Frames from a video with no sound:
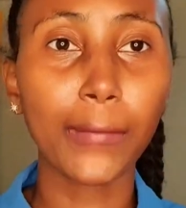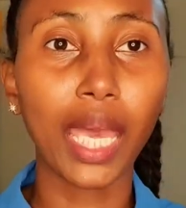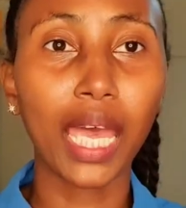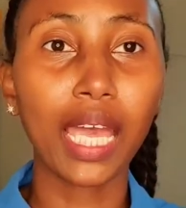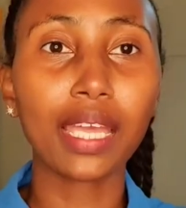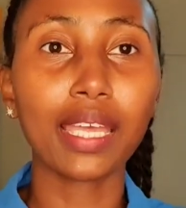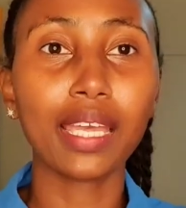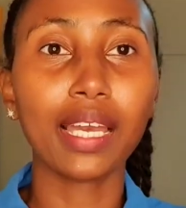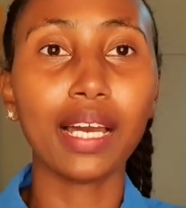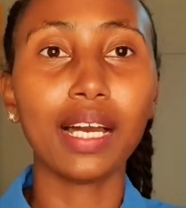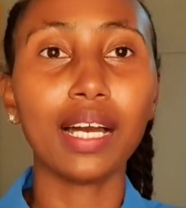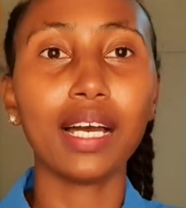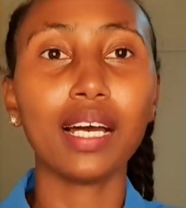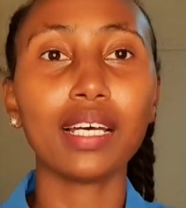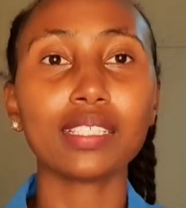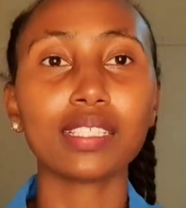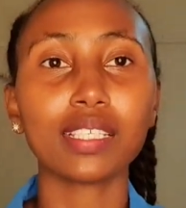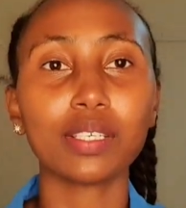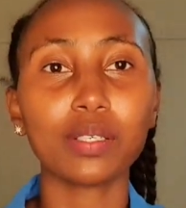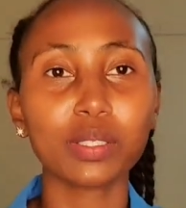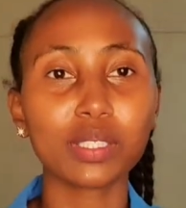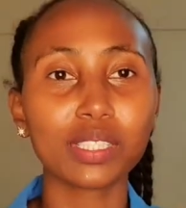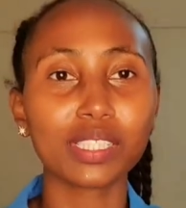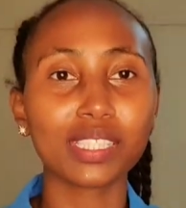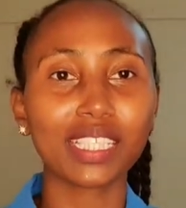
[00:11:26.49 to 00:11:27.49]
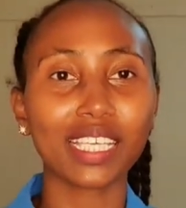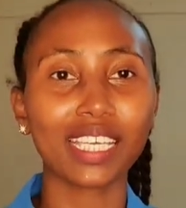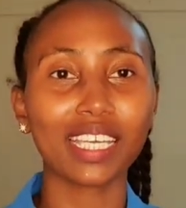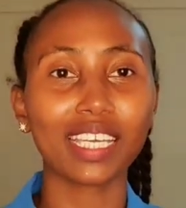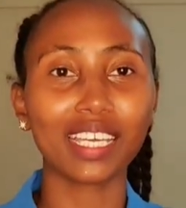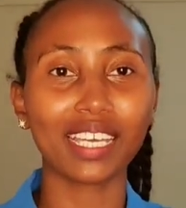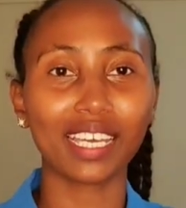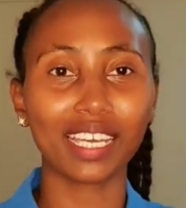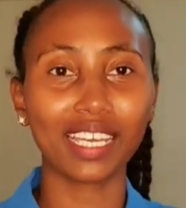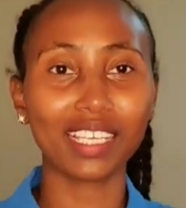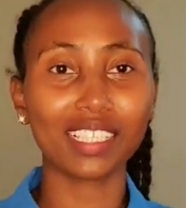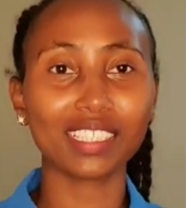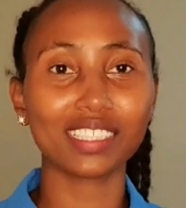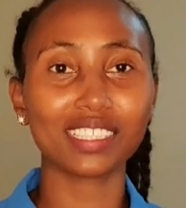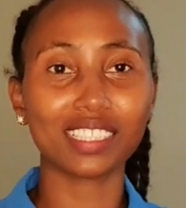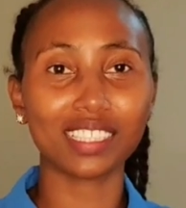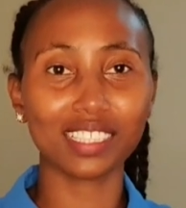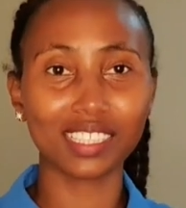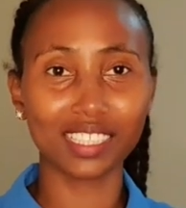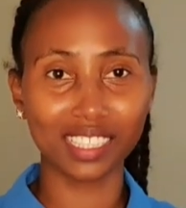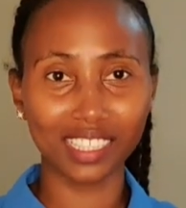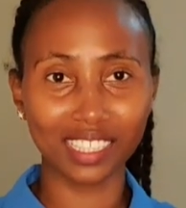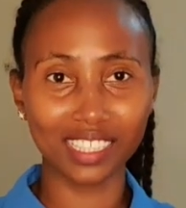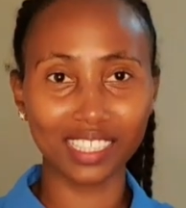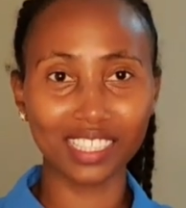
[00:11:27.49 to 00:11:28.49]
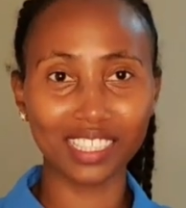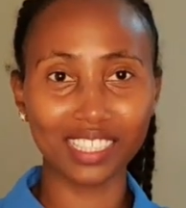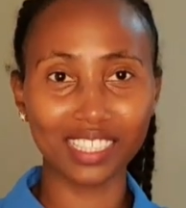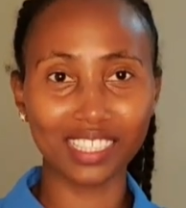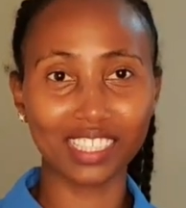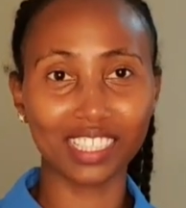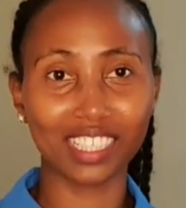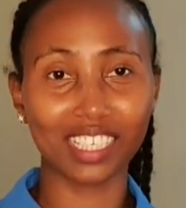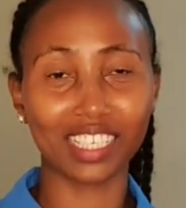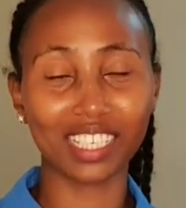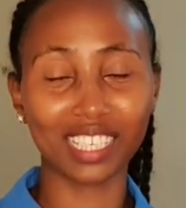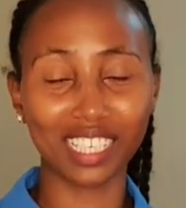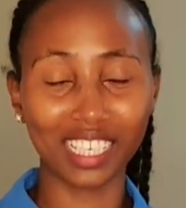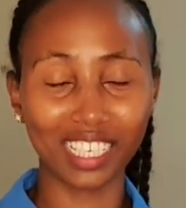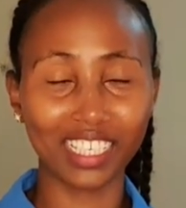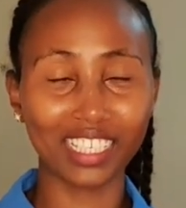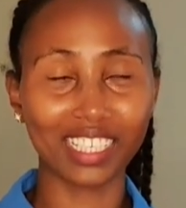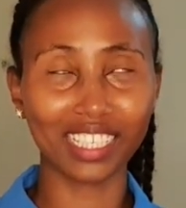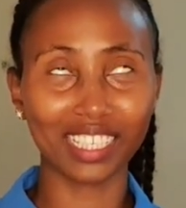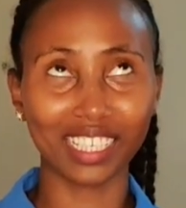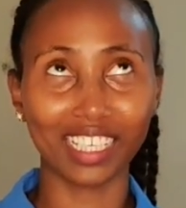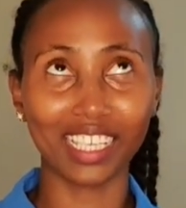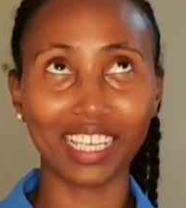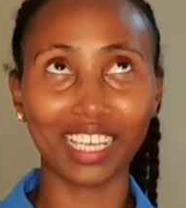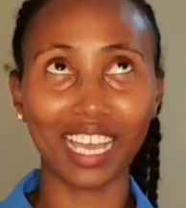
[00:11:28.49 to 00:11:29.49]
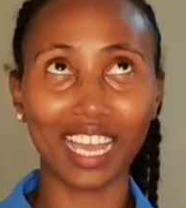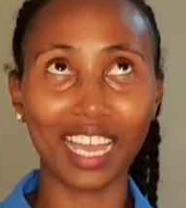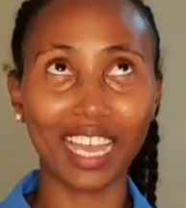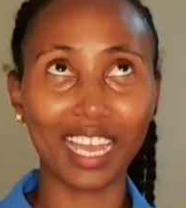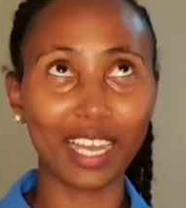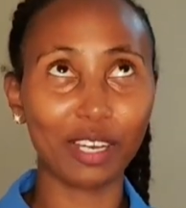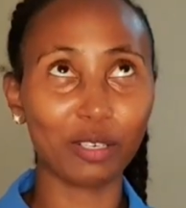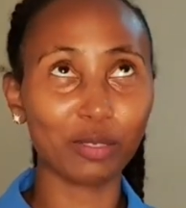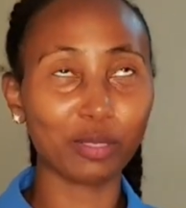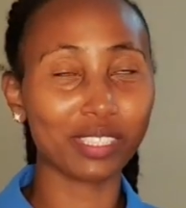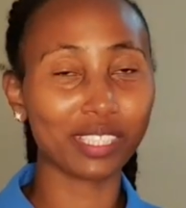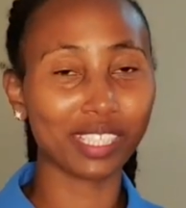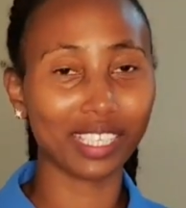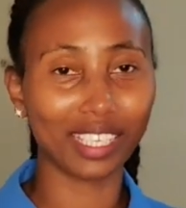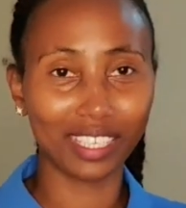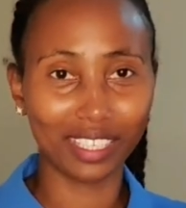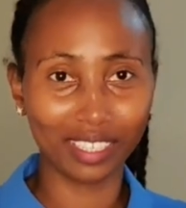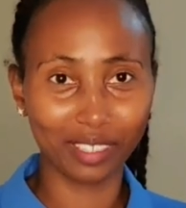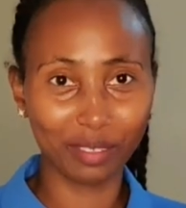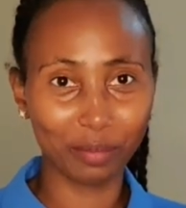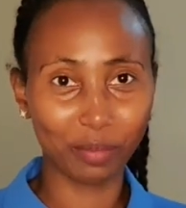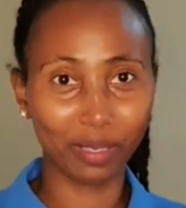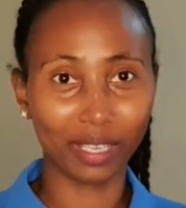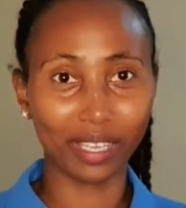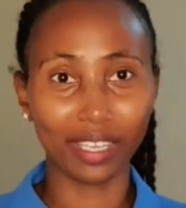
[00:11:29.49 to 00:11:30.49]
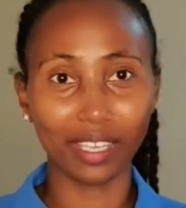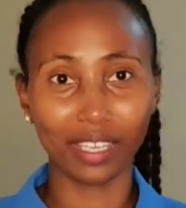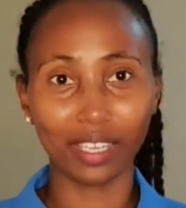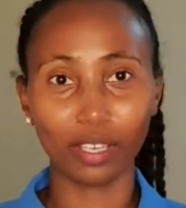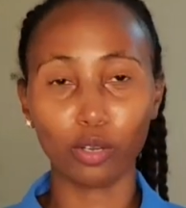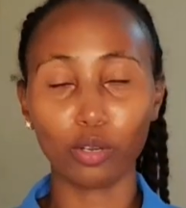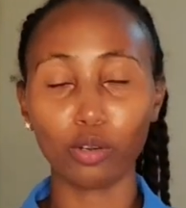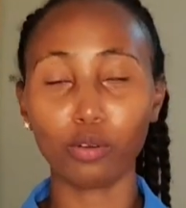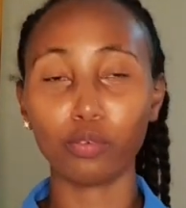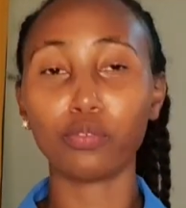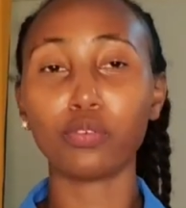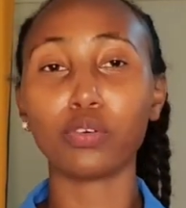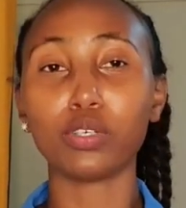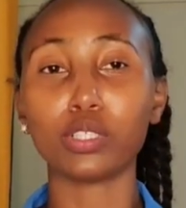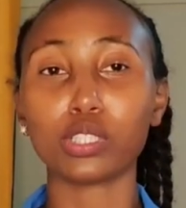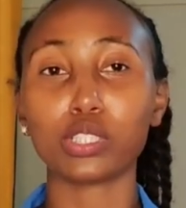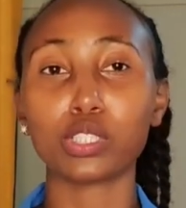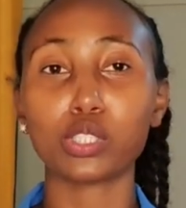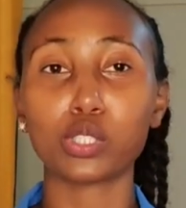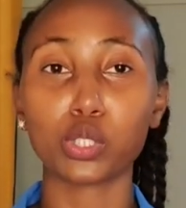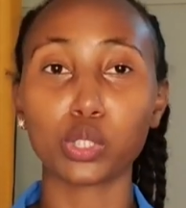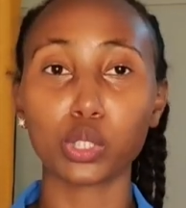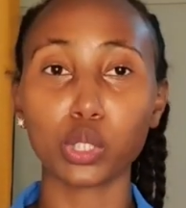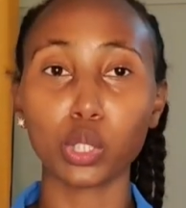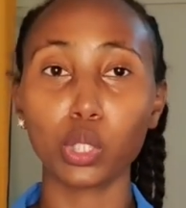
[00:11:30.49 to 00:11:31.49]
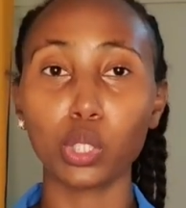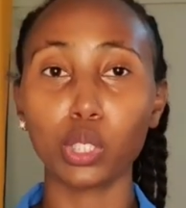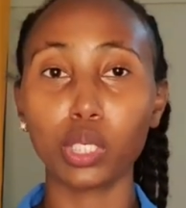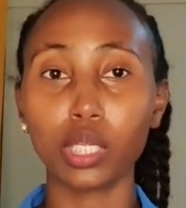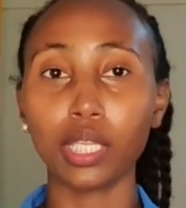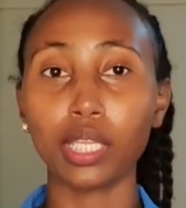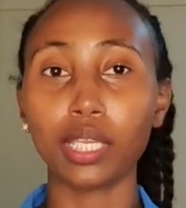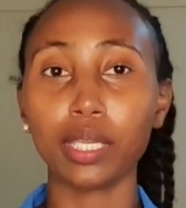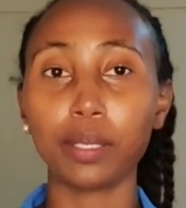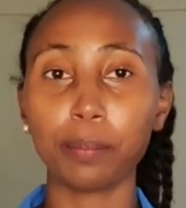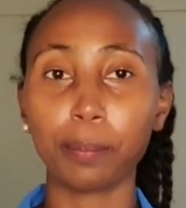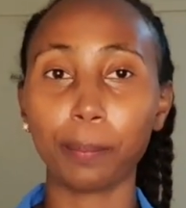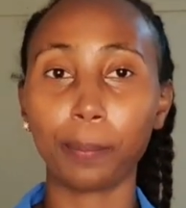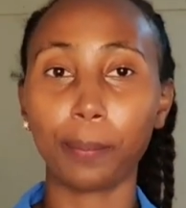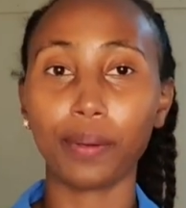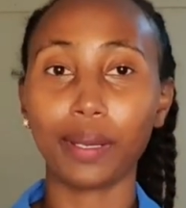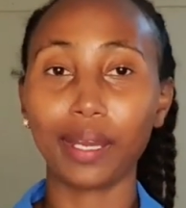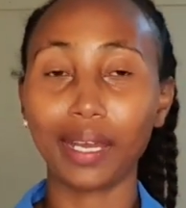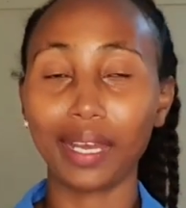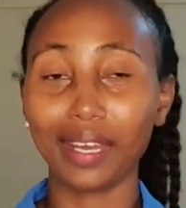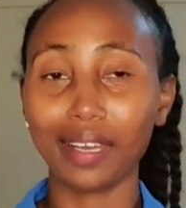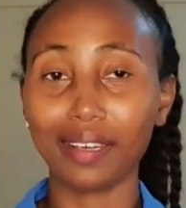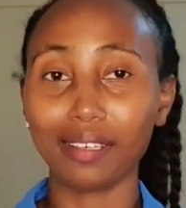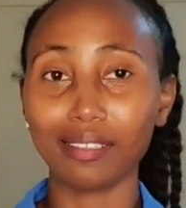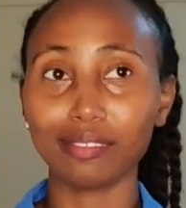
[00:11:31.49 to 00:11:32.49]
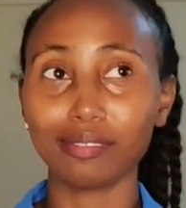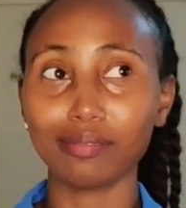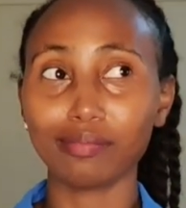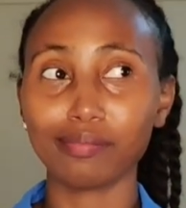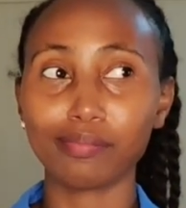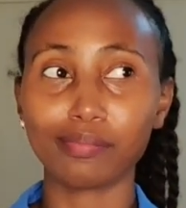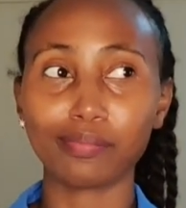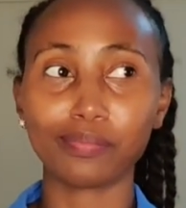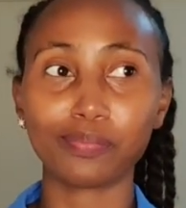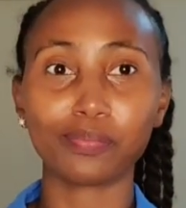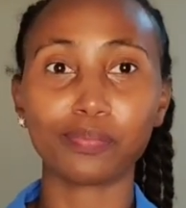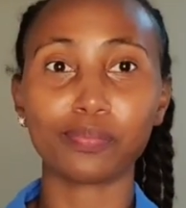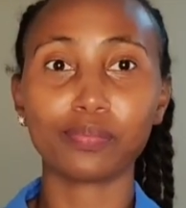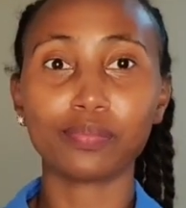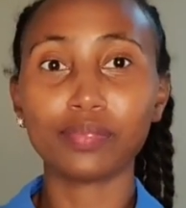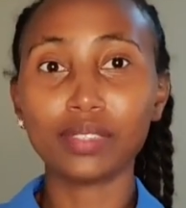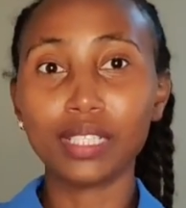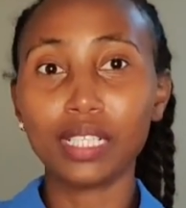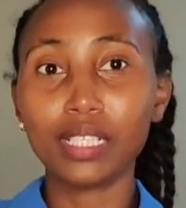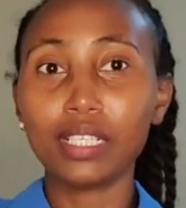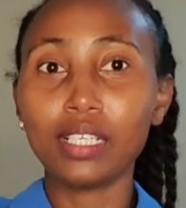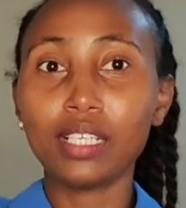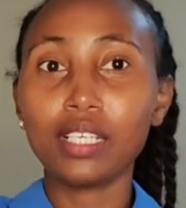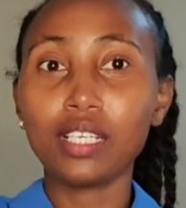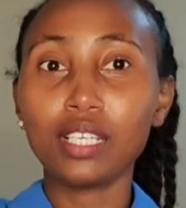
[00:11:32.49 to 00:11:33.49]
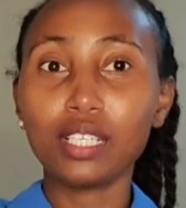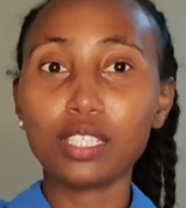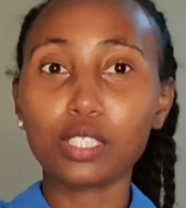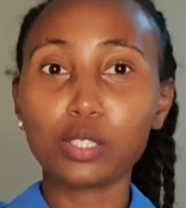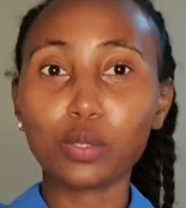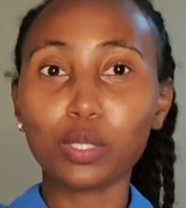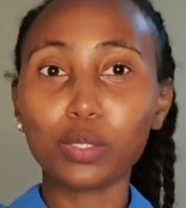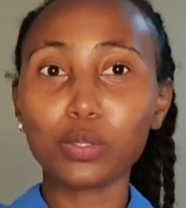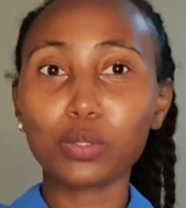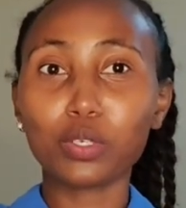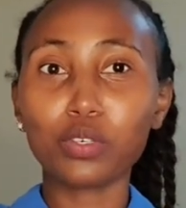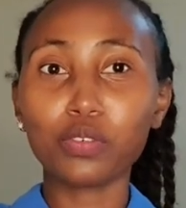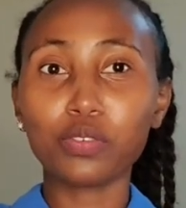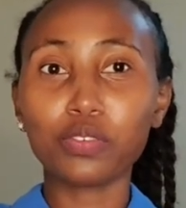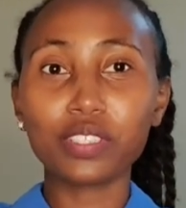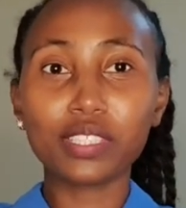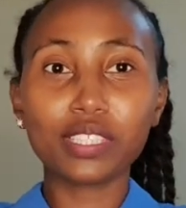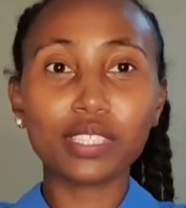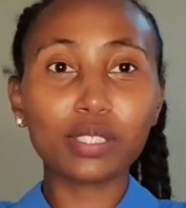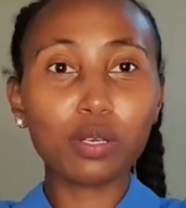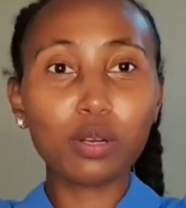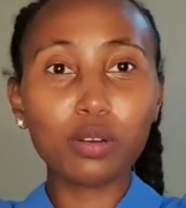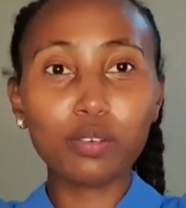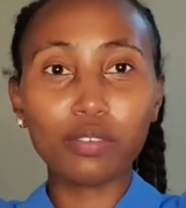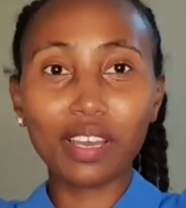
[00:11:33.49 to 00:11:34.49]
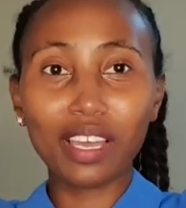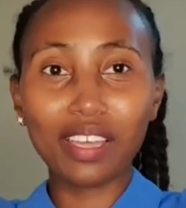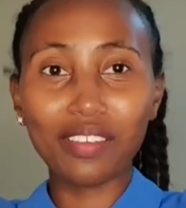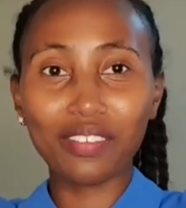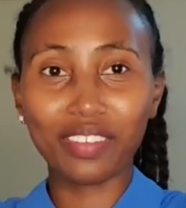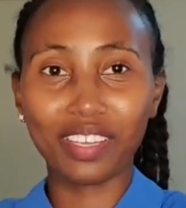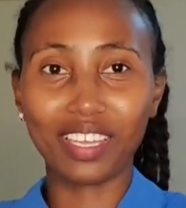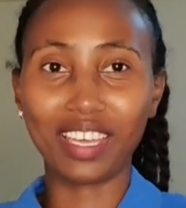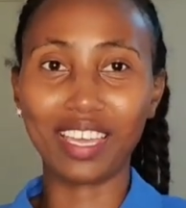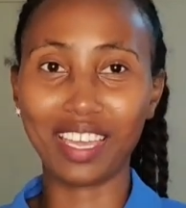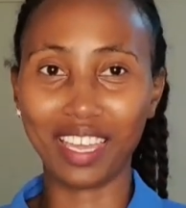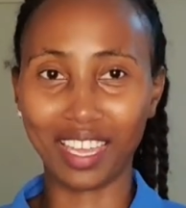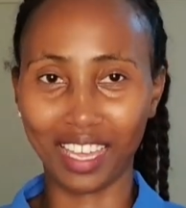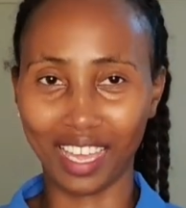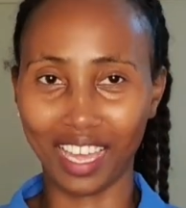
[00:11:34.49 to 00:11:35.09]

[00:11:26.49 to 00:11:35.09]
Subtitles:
Yeah, as I was saying, guys, this is really, really outside my comfort zone, but see what will feel still like me.